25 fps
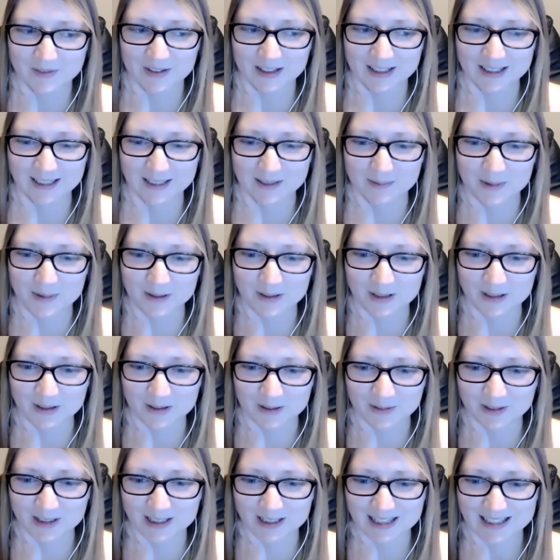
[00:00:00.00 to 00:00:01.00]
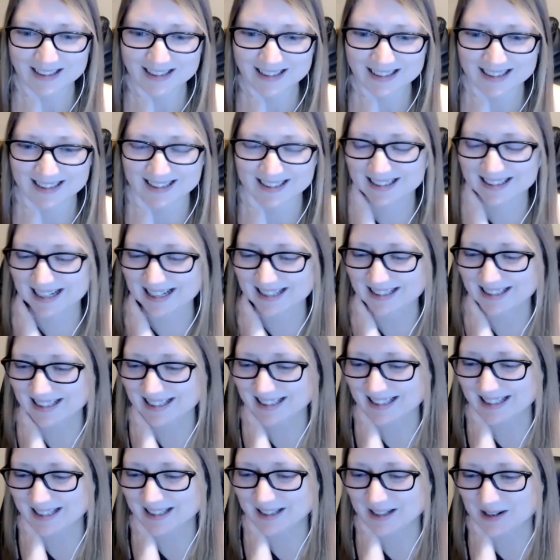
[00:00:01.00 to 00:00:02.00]
funny about the overnight success,
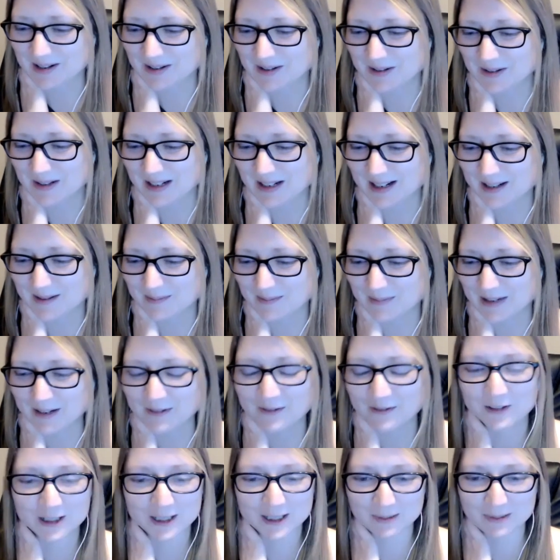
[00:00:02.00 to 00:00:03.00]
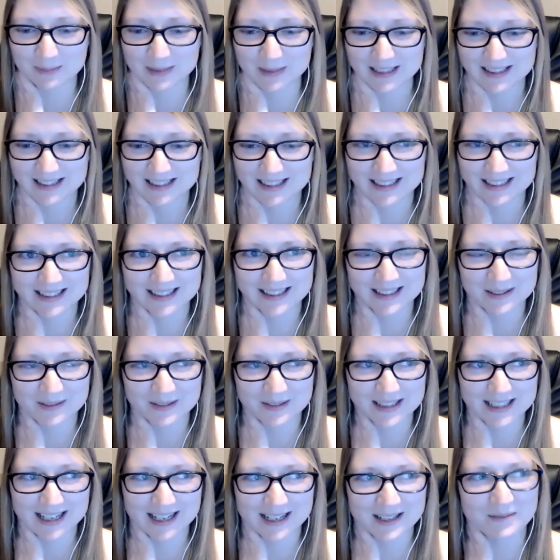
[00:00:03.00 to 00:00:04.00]
because I know um, my first business, it
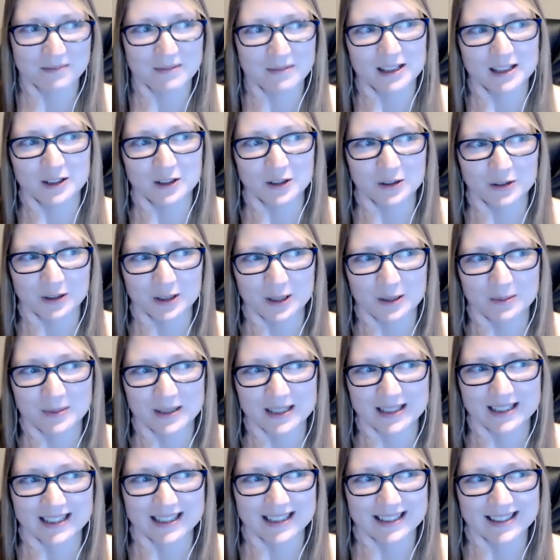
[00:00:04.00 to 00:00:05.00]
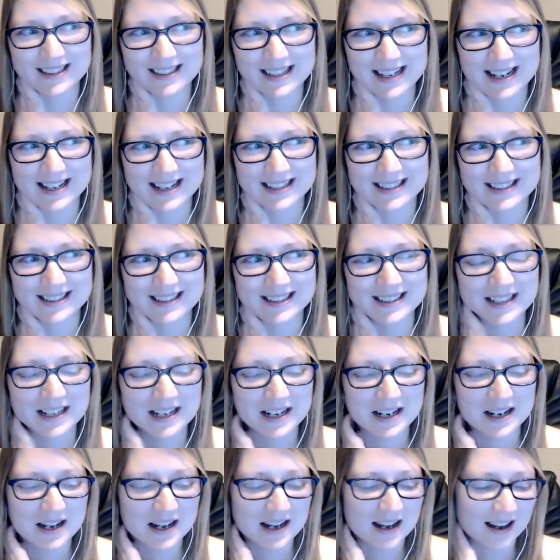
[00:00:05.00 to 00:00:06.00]
was a handmade jewelry business, and
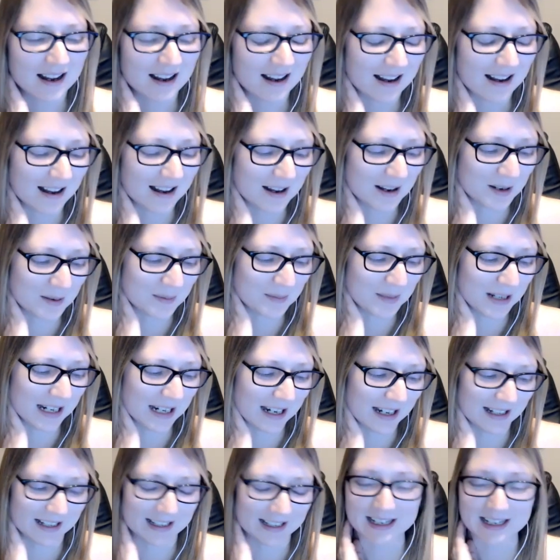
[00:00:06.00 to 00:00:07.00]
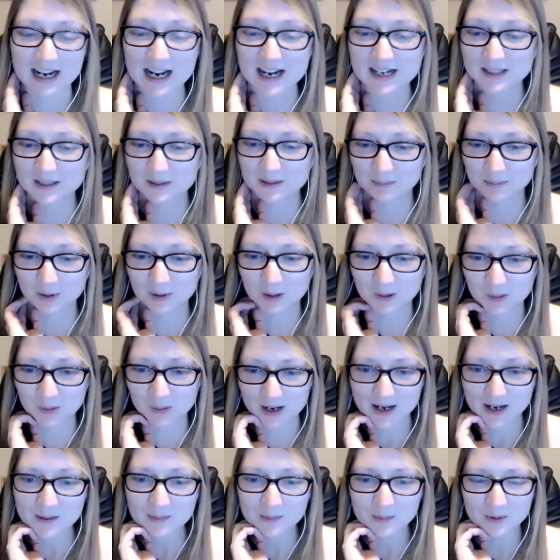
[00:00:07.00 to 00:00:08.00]
um, it, it kind of blew
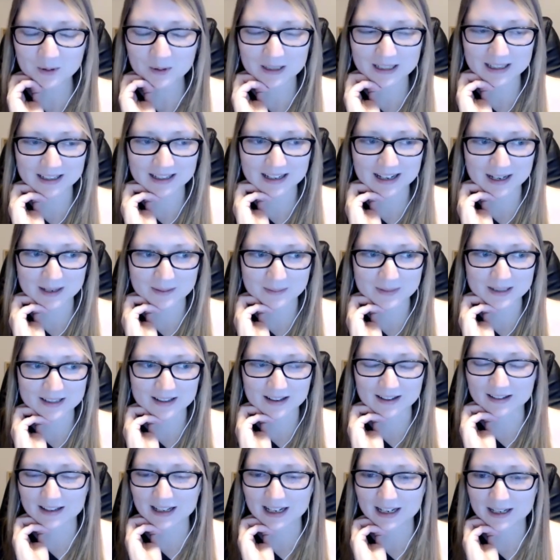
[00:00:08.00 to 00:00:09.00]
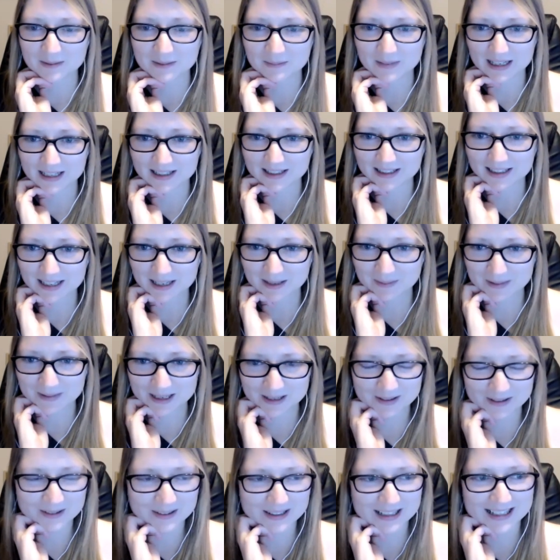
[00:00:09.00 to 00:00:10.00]
up when Amazon Handmade came
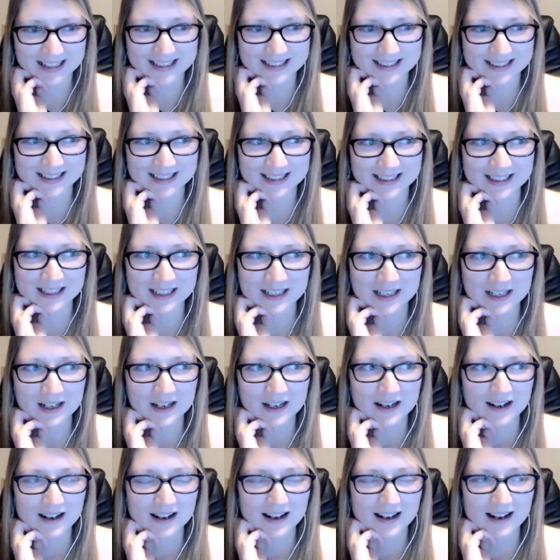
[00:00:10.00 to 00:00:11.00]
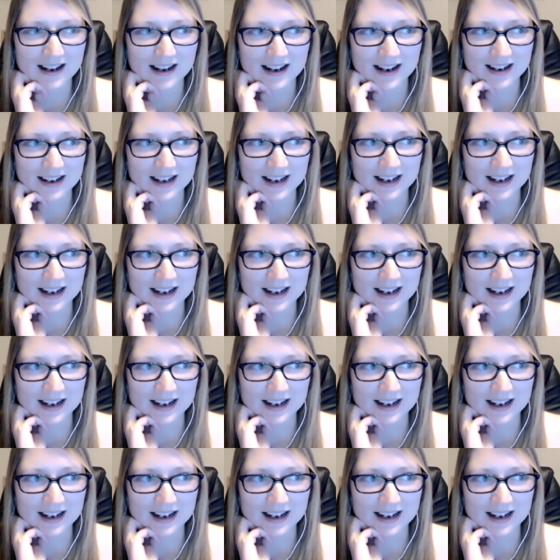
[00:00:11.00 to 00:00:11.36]
out. And I,